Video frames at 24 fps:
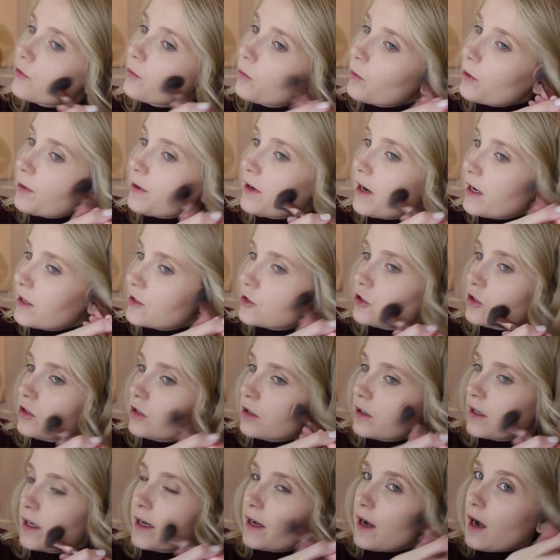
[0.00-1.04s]
of more natural
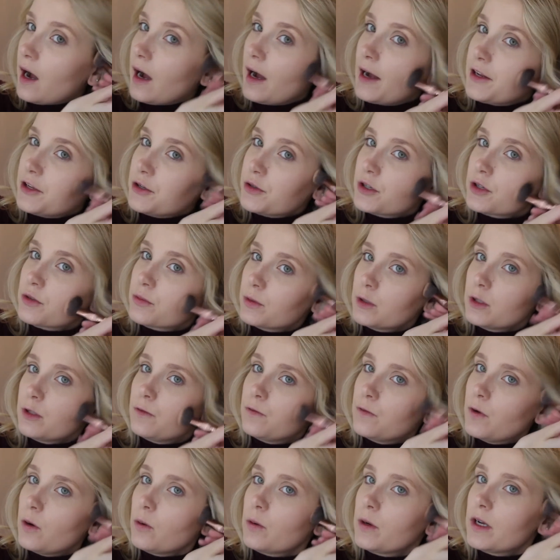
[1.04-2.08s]
looking eye, you can really
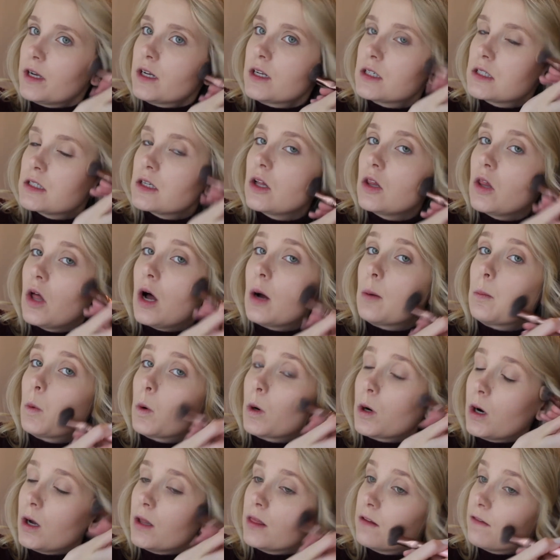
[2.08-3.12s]
focus a lot
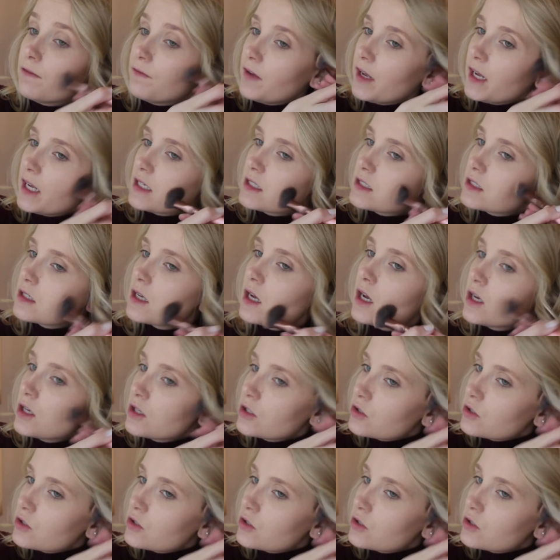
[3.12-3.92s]
more on the face.